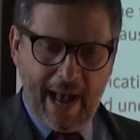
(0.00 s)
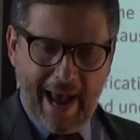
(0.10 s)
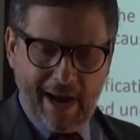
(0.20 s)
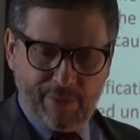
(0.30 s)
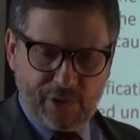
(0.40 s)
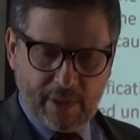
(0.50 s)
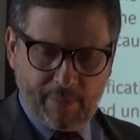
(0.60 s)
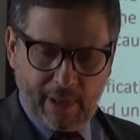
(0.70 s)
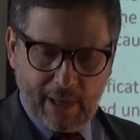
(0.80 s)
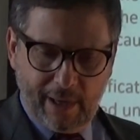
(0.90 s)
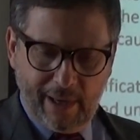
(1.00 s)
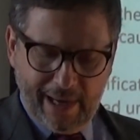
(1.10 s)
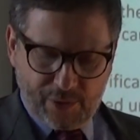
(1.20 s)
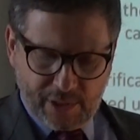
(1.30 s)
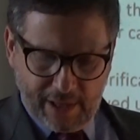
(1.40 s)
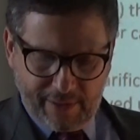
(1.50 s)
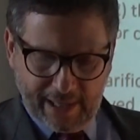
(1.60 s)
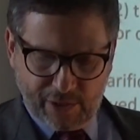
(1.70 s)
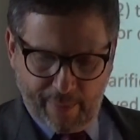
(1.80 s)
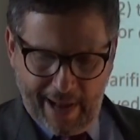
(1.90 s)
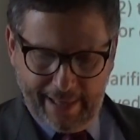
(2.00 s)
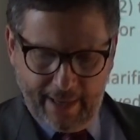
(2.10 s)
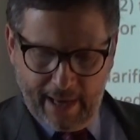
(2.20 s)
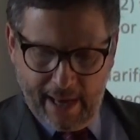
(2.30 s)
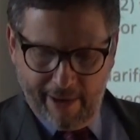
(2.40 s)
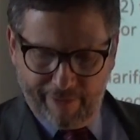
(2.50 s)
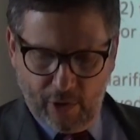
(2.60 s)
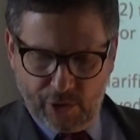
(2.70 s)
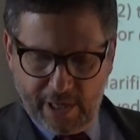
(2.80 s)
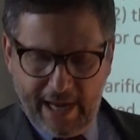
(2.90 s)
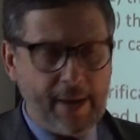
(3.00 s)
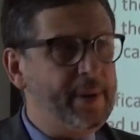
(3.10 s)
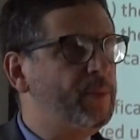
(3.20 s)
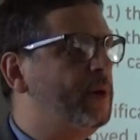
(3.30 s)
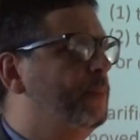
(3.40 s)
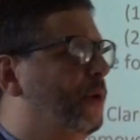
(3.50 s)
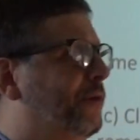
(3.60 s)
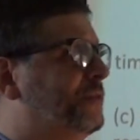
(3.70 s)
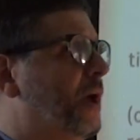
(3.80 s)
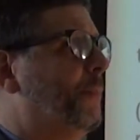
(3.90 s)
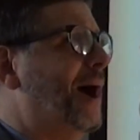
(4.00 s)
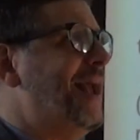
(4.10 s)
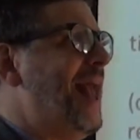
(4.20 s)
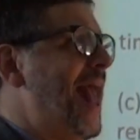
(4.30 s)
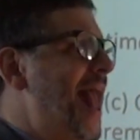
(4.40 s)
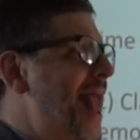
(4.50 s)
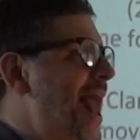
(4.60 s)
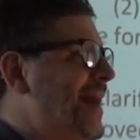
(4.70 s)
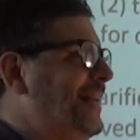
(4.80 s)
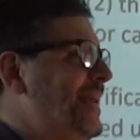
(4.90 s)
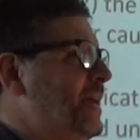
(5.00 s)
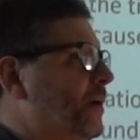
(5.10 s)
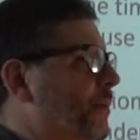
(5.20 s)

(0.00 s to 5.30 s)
and there's some interesting things about it. First, it can be removed by any